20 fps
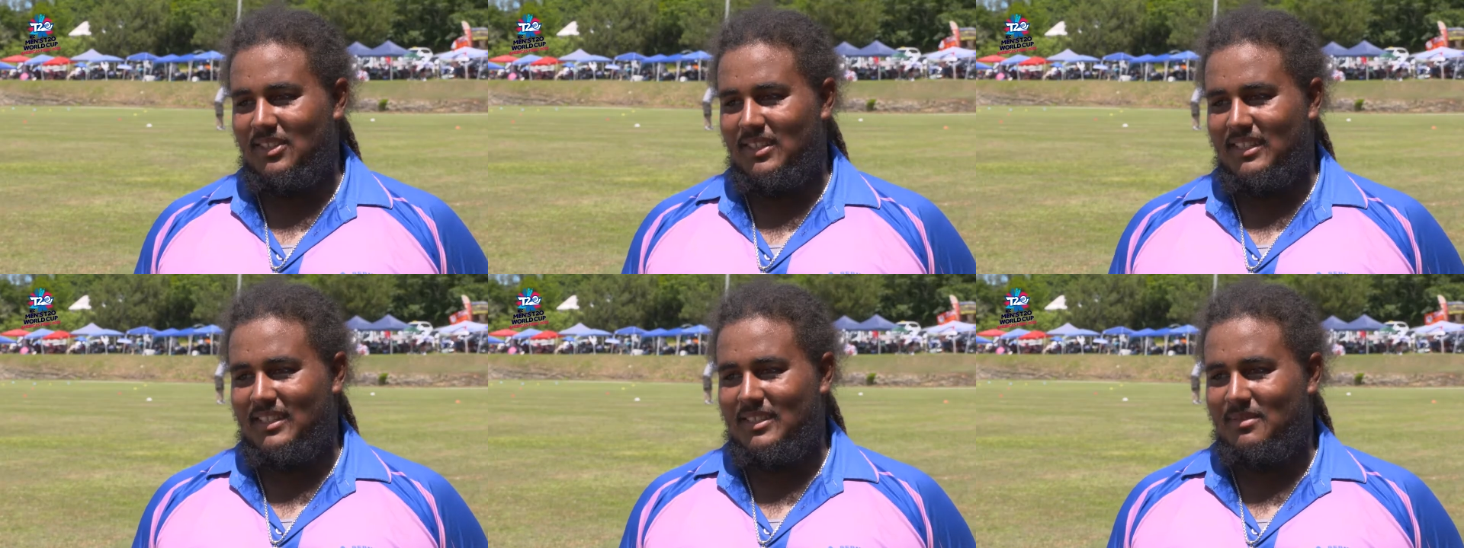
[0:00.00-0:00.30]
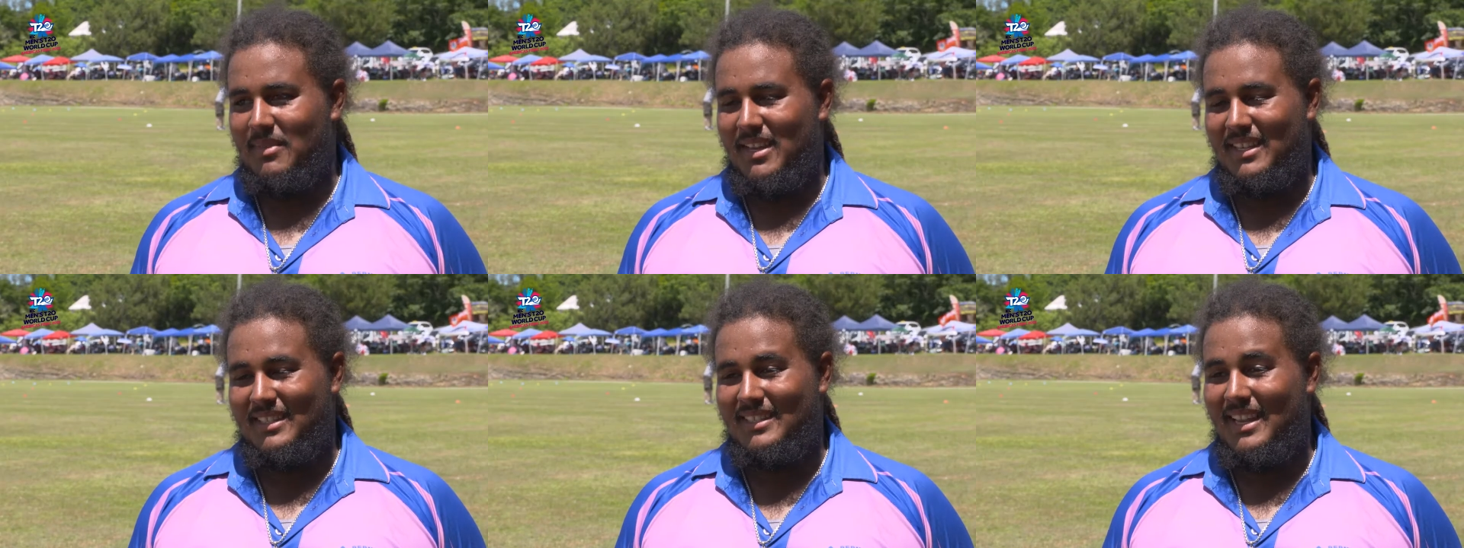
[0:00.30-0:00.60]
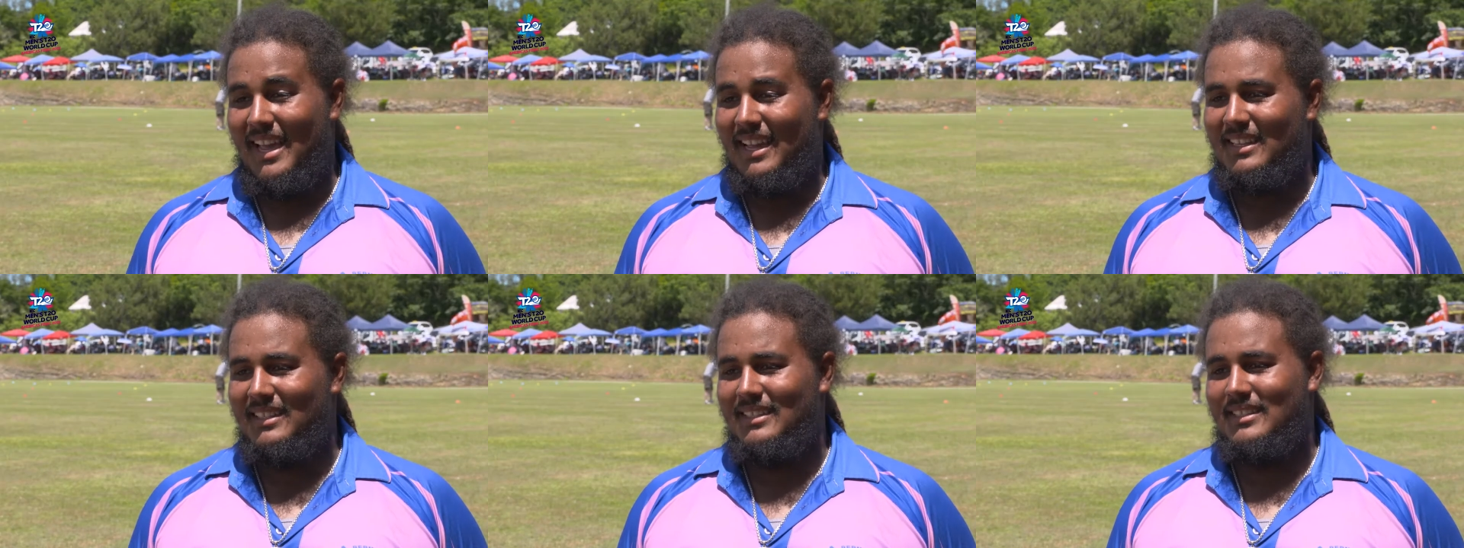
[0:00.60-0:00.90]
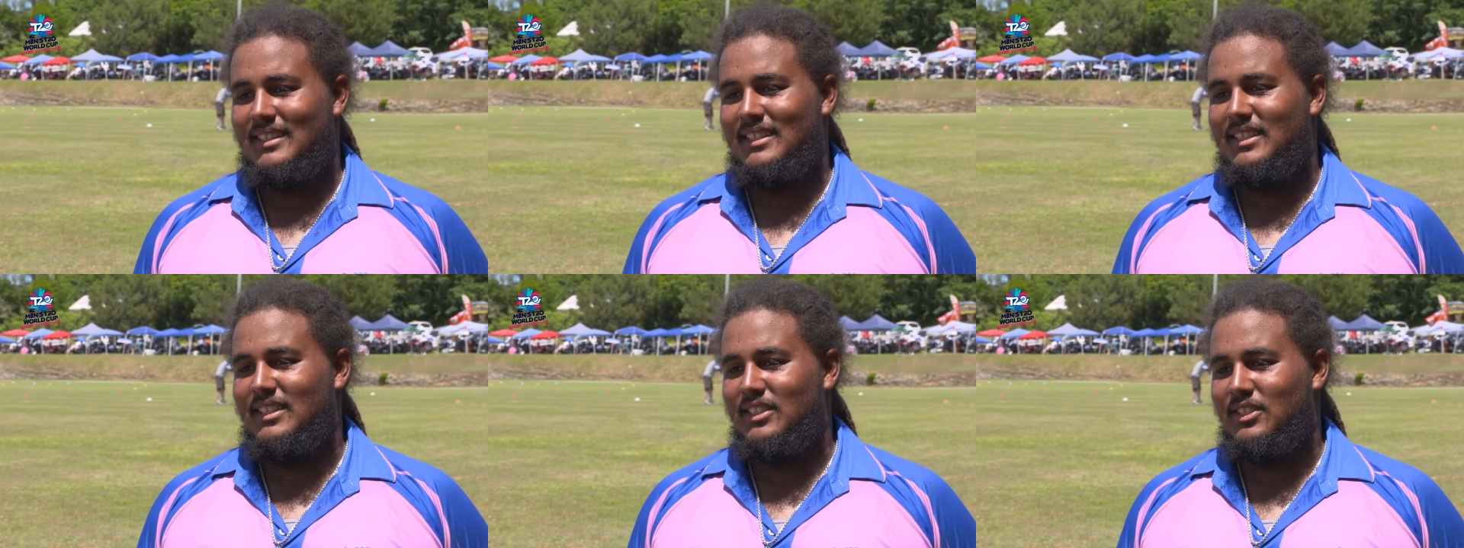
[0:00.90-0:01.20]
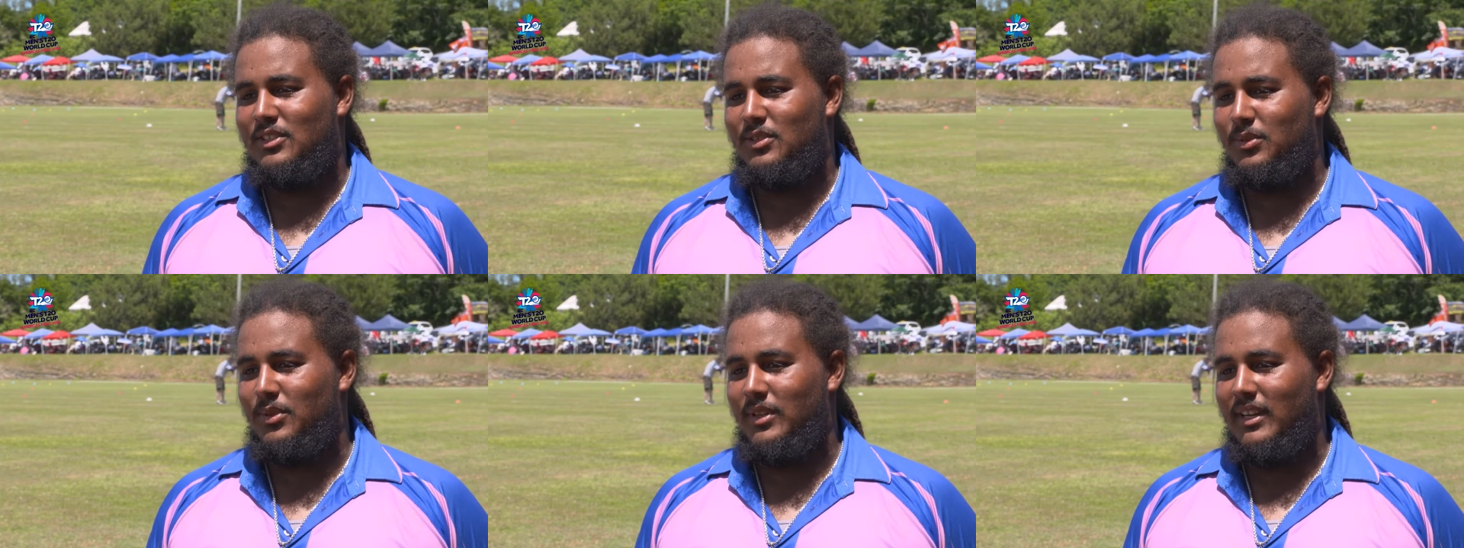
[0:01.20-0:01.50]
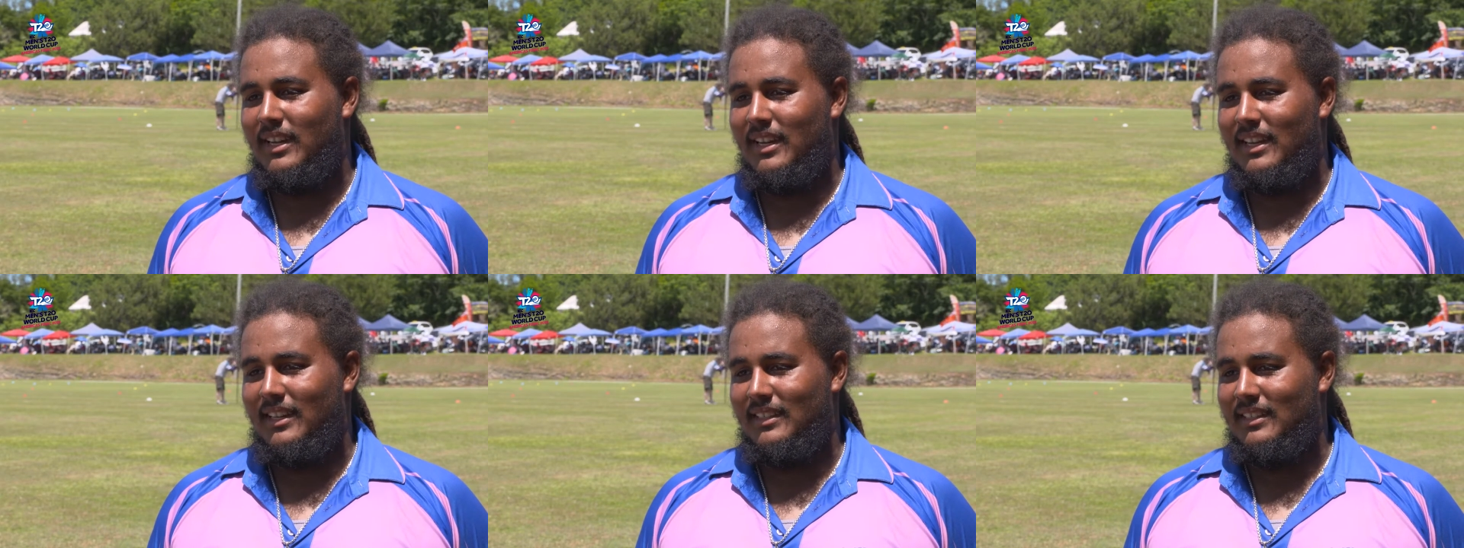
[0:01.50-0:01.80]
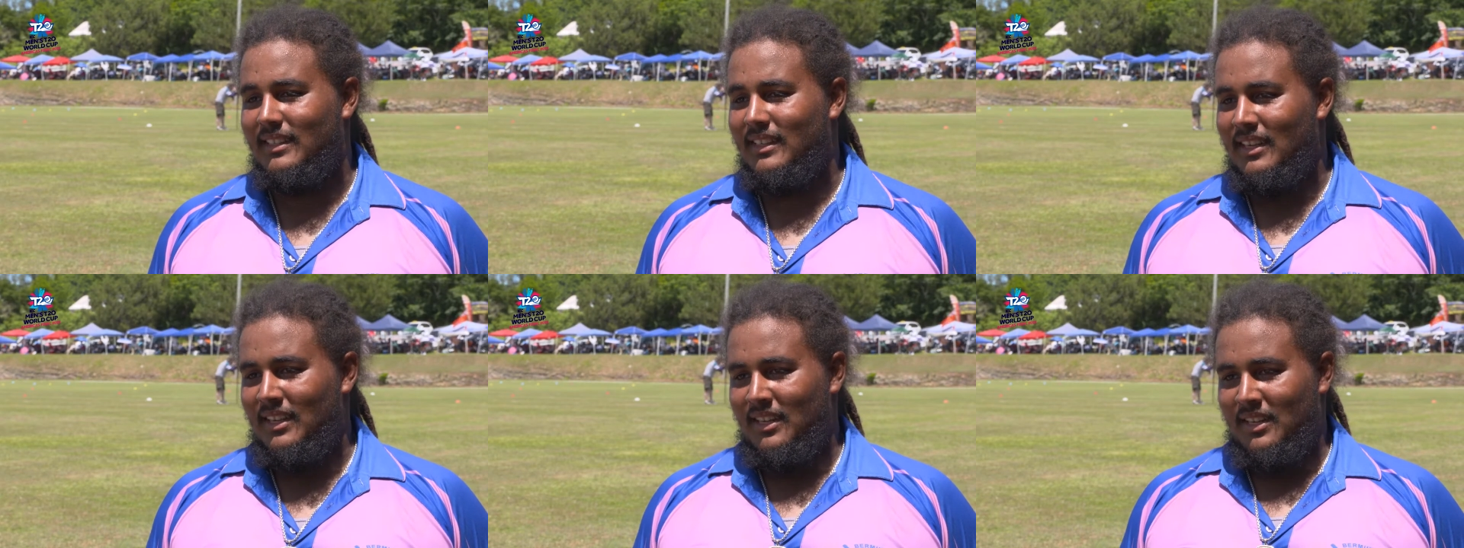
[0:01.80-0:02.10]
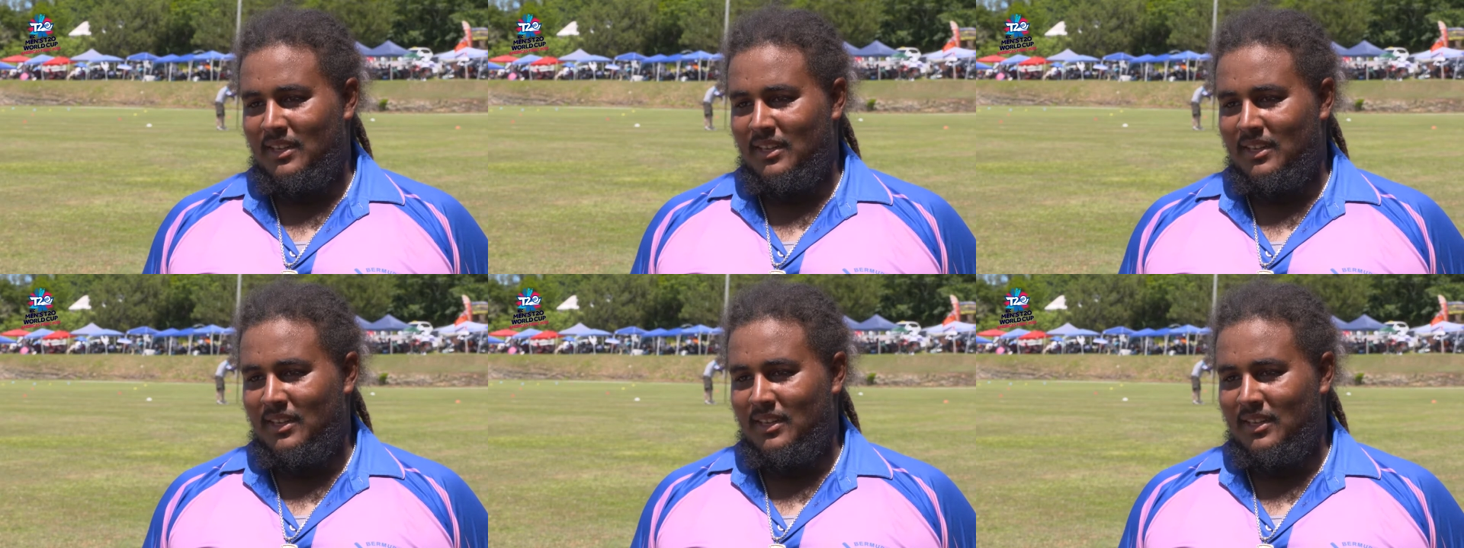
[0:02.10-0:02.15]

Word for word: know, this is my second senior tour, and